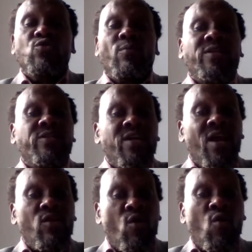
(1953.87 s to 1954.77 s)

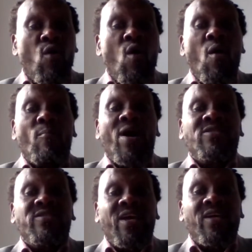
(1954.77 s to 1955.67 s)
humanitarian law
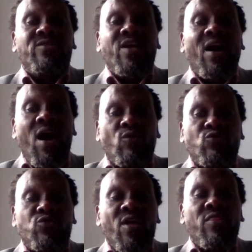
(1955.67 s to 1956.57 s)
must take into
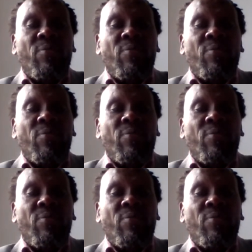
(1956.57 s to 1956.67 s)
account